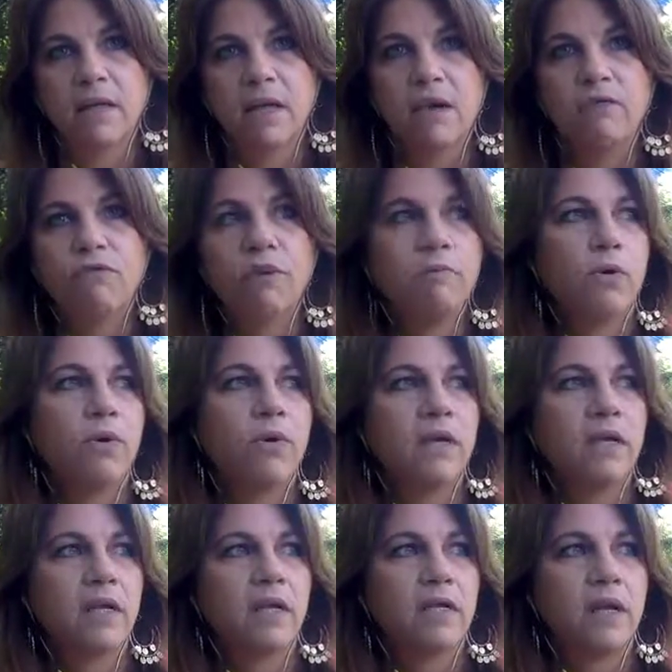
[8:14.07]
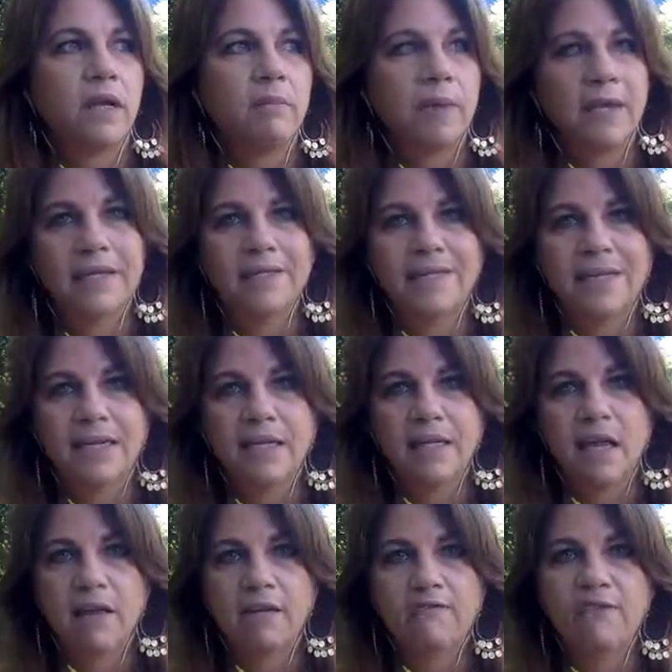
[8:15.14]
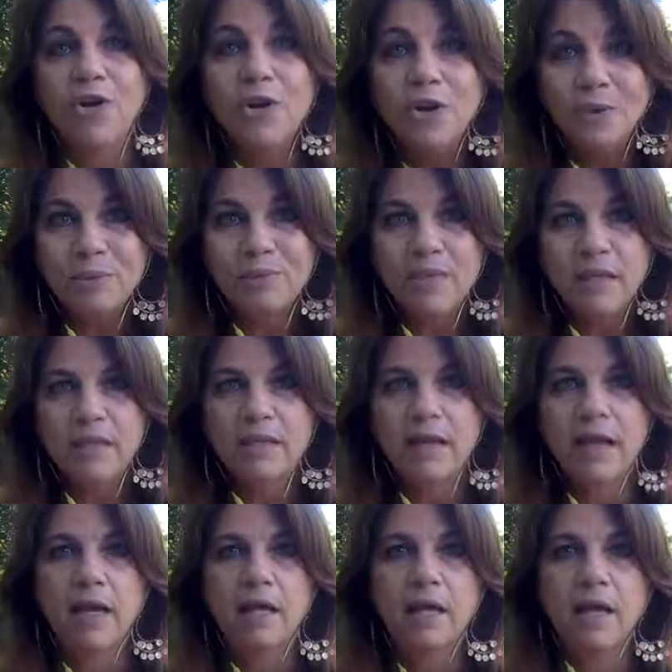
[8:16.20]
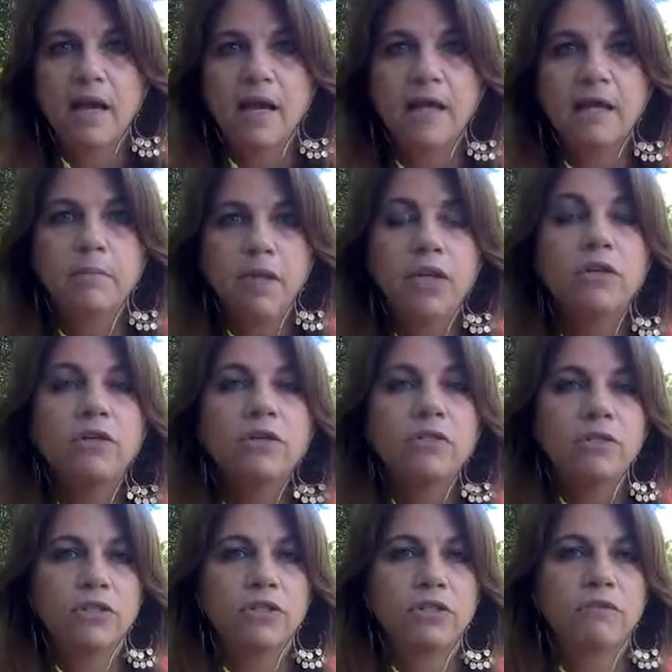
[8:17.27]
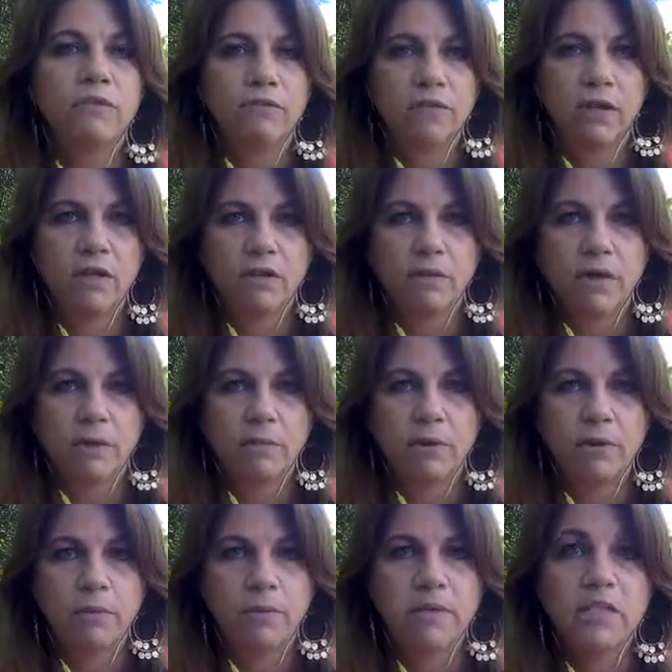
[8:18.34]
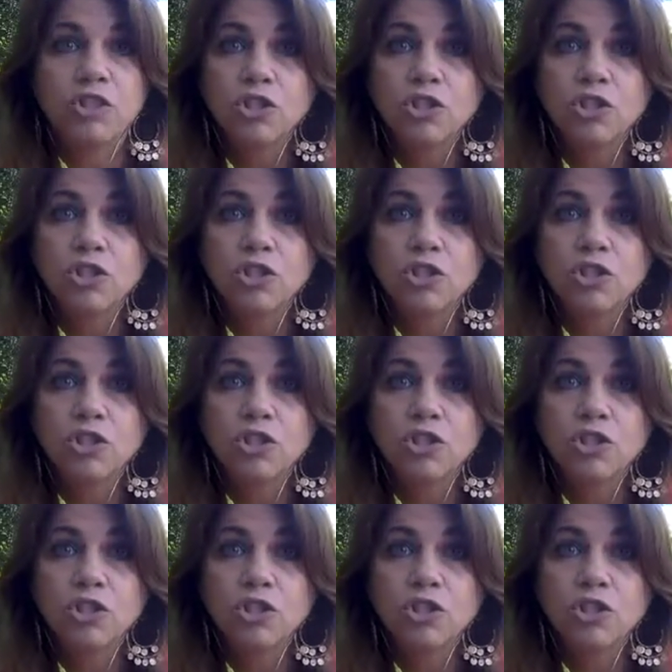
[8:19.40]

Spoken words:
Every morning I meditate and I affirm that I am here to fulfill a great purpose,